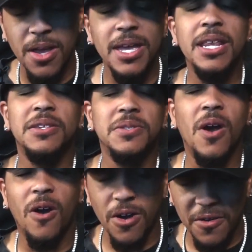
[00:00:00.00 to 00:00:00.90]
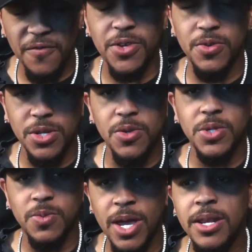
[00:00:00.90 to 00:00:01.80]
It is harder for you to
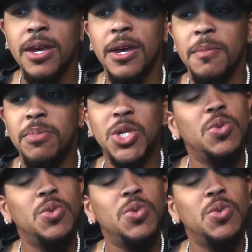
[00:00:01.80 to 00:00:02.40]
lose weight, but